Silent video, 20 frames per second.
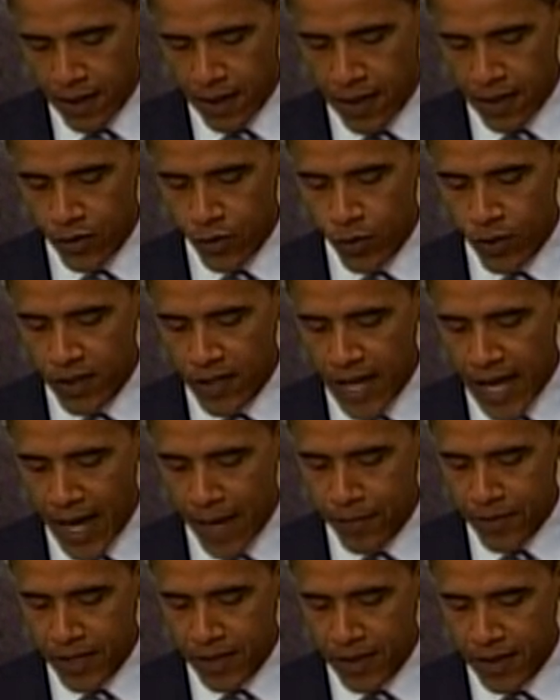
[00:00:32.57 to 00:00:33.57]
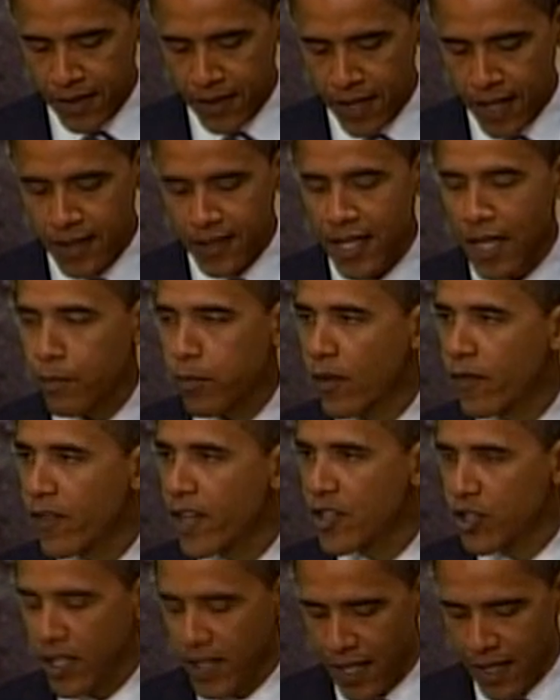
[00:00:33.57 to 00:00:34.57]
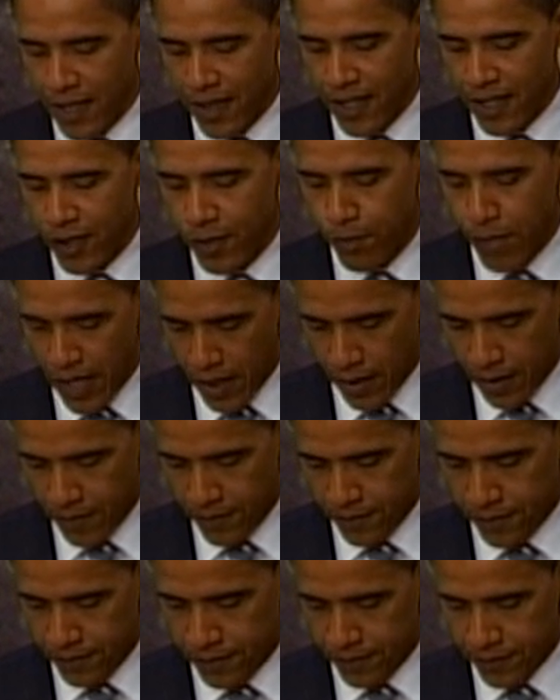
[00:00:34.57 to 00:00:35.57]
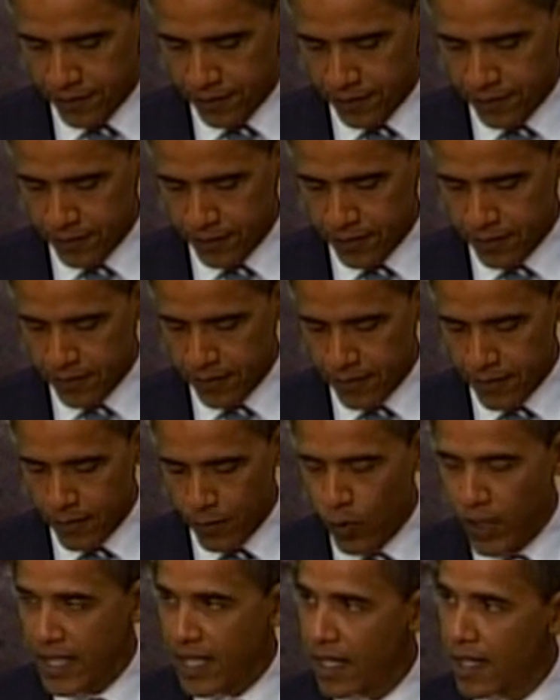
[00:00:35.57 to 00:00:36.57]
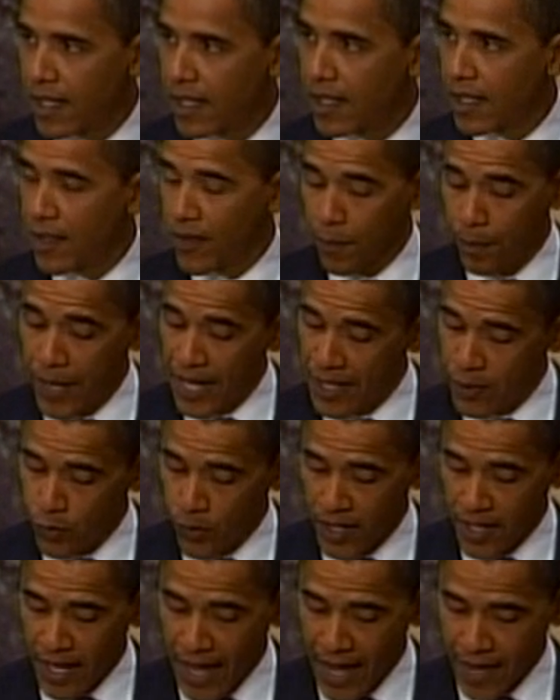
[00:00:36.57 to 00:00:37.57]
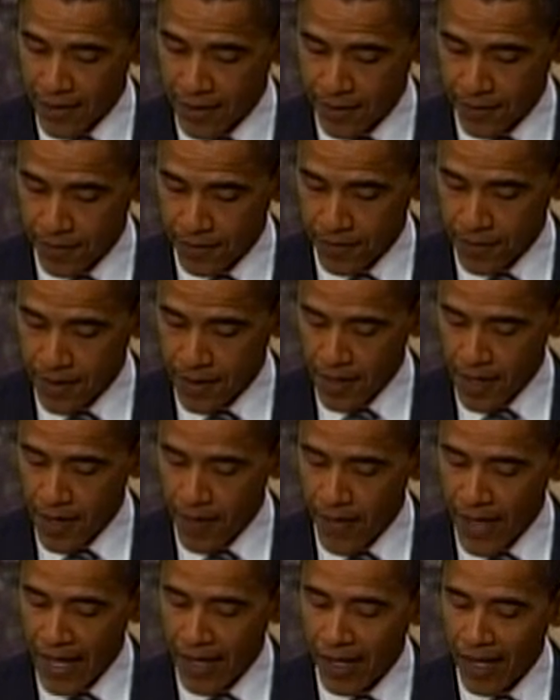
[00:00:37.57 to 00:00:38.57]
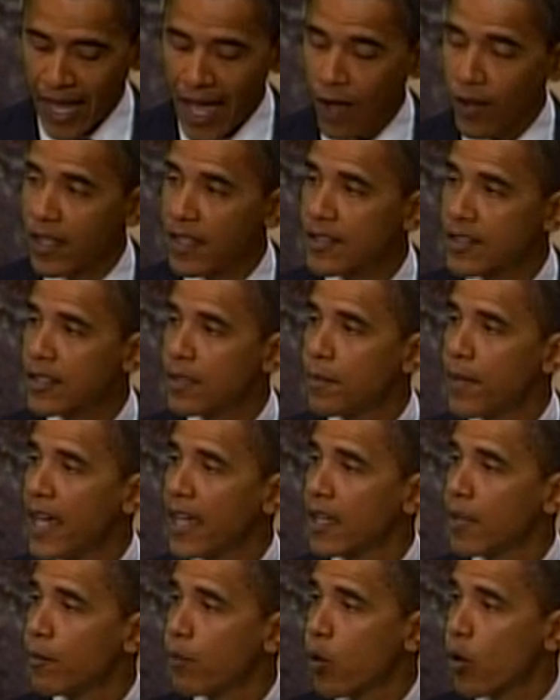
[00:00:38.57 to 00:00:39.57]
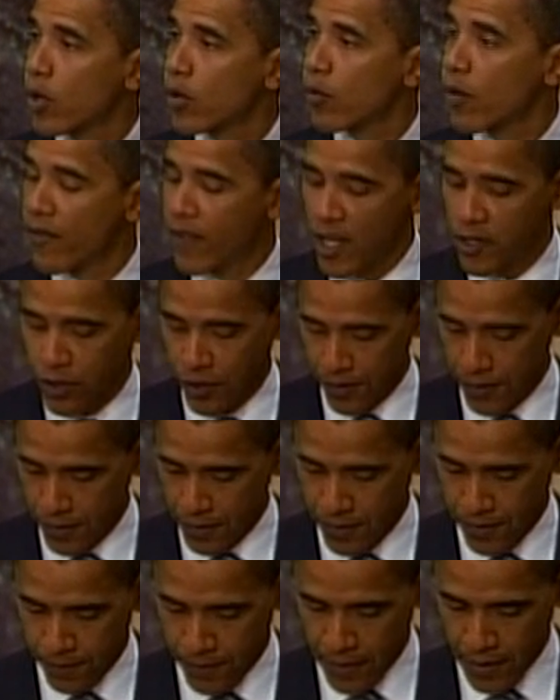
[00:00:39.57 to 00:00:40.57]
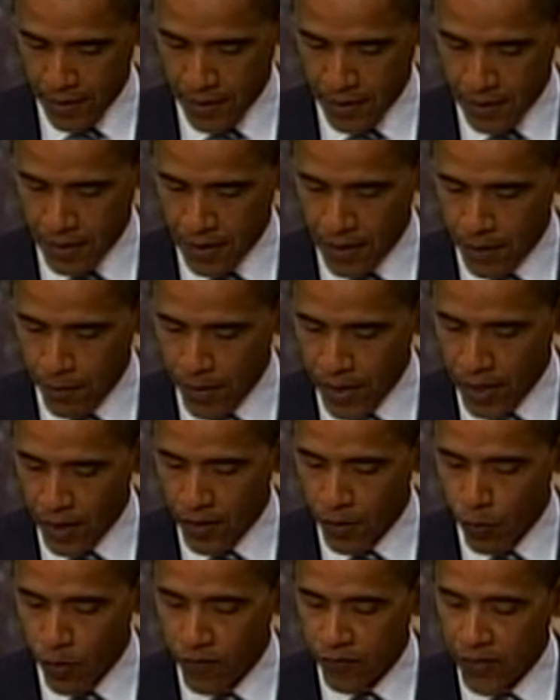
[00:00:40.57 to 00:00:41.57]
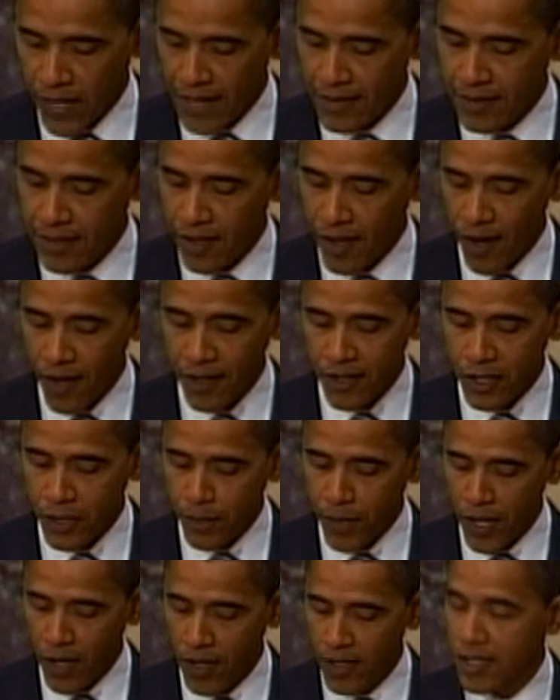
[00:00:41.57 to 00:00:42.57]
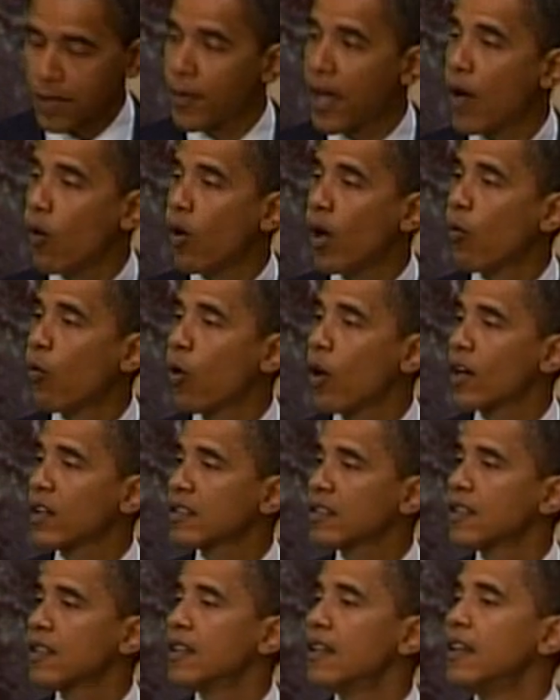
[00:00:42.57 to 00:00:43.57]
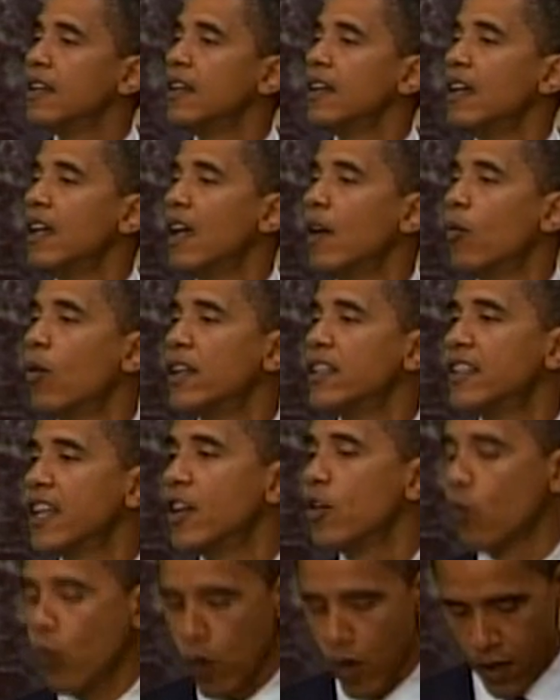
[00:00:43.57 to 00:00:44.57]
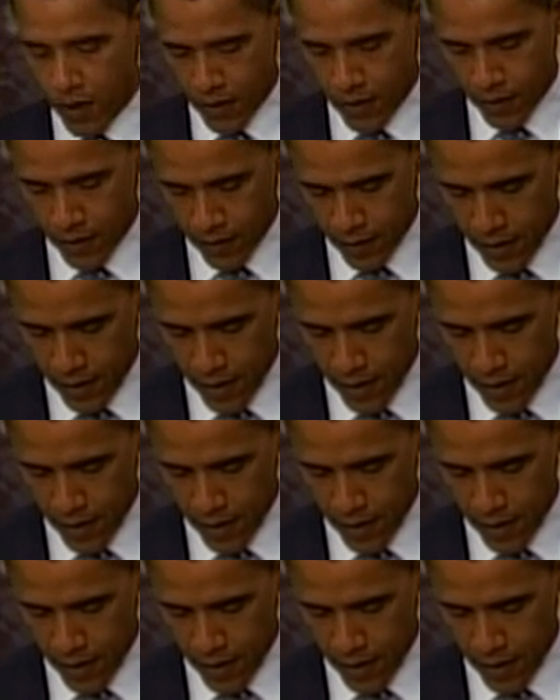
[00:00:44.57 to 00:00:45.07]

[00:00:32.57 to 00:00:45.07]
is to adopt a sunset provision in this bill. We did it in the Patriot Act, and that allowed us to make important revisions to the bill that reflected our experience about what worked and what didn't work